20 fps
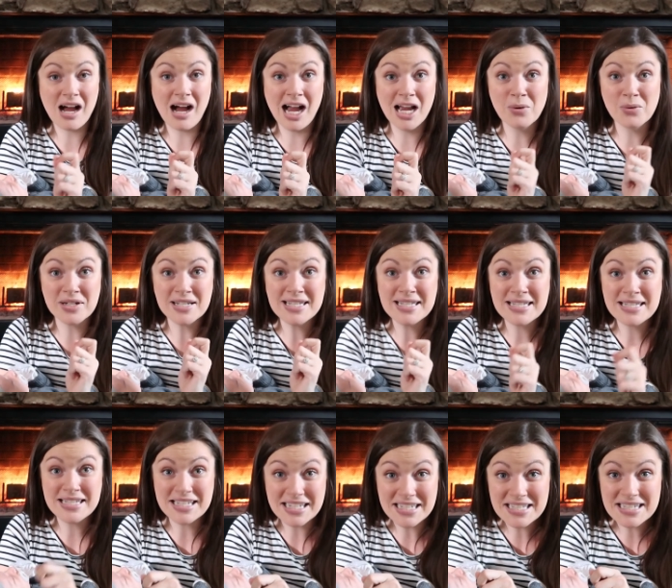I was
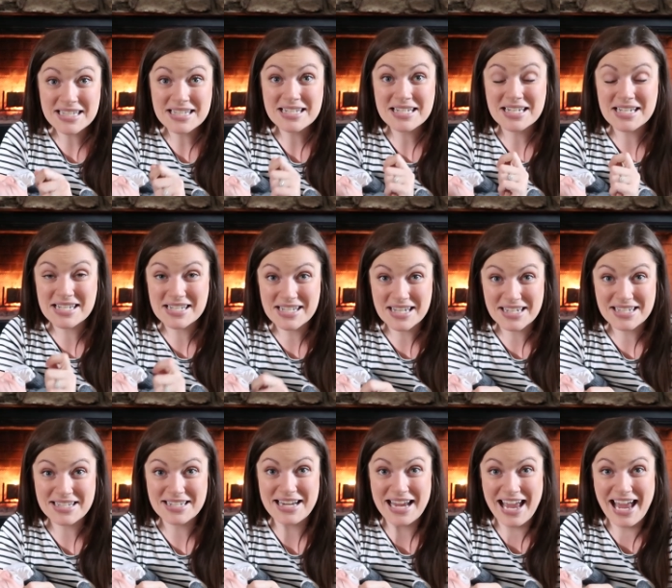six to
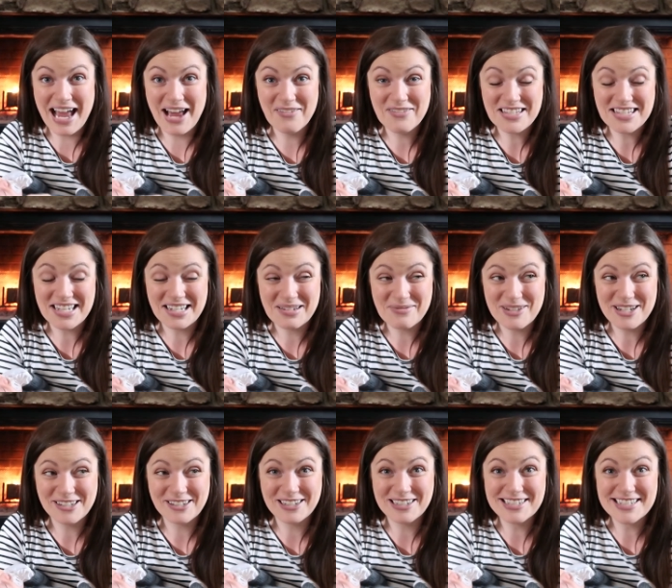six and a half
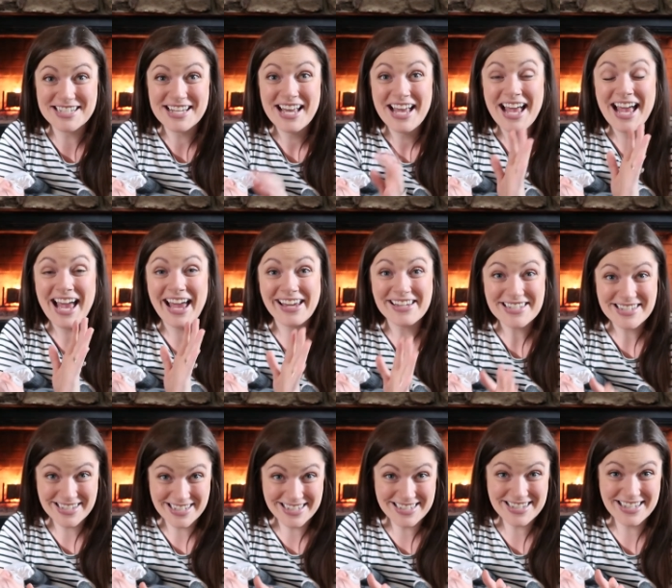centimeters at
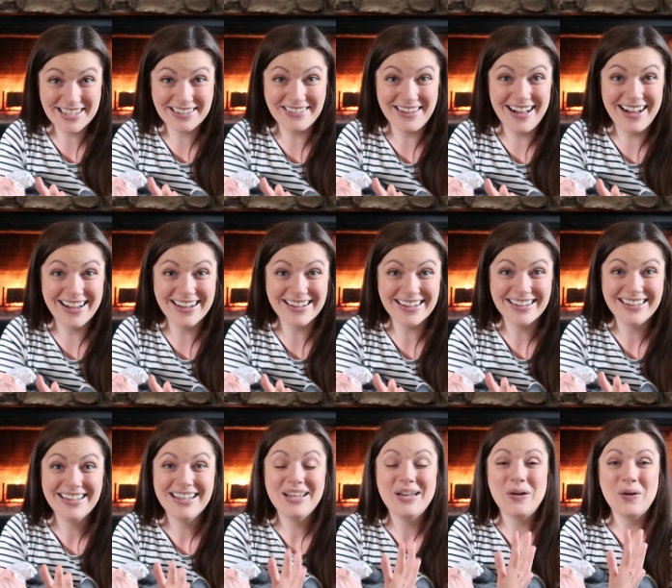six o'clock
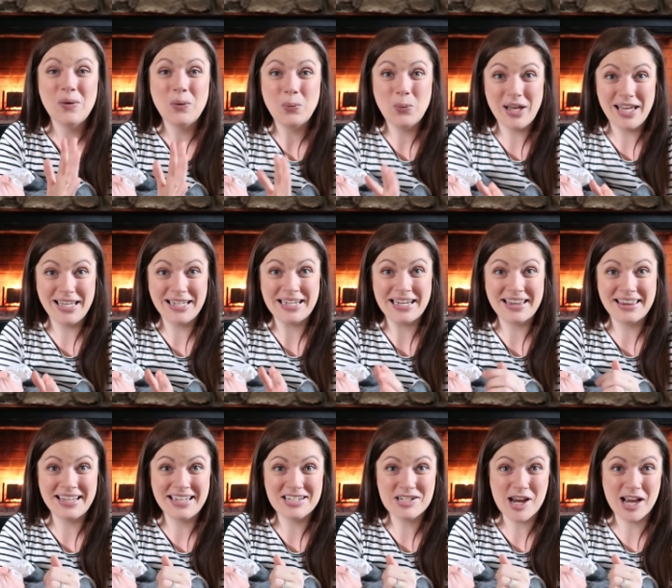when
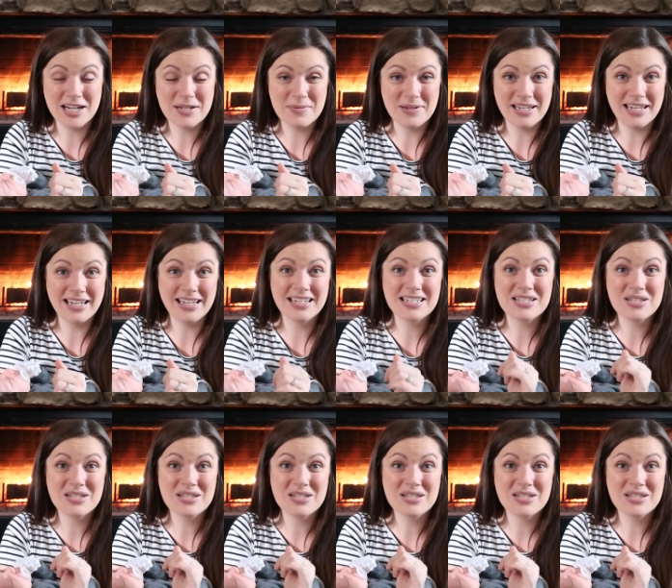they checked me.